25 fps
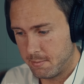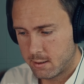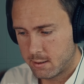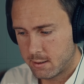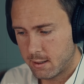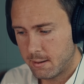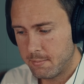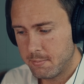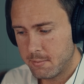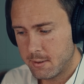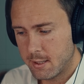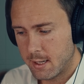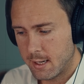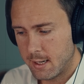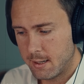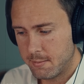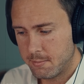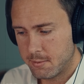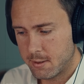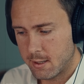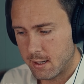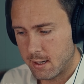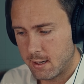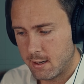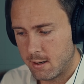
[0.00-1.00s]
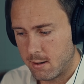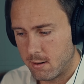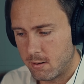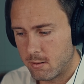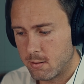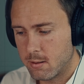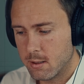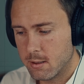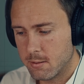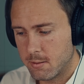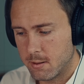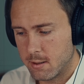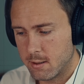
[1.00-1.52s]
Sometimes I
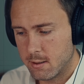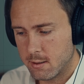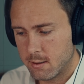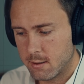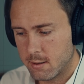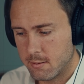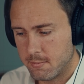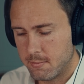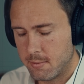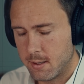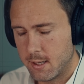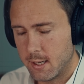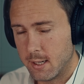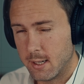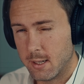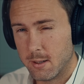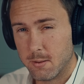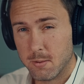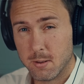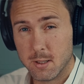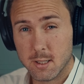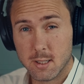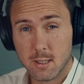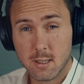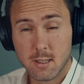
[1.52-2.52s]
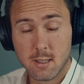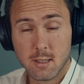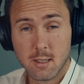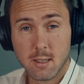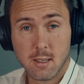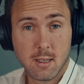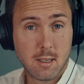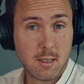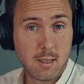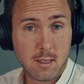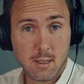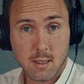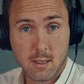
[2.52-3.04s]
only want to play with
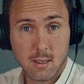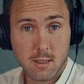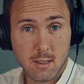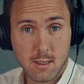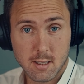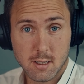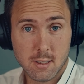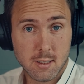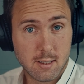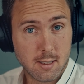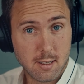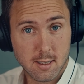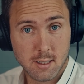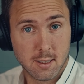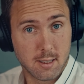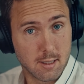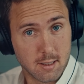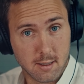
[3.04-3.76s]
this